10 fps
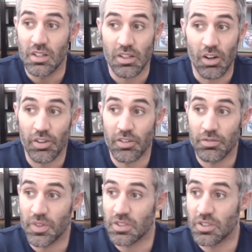all the
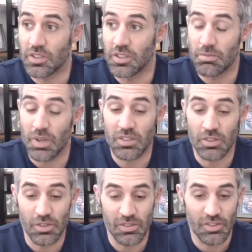physical and
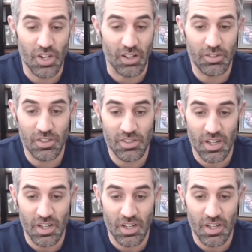mental challenges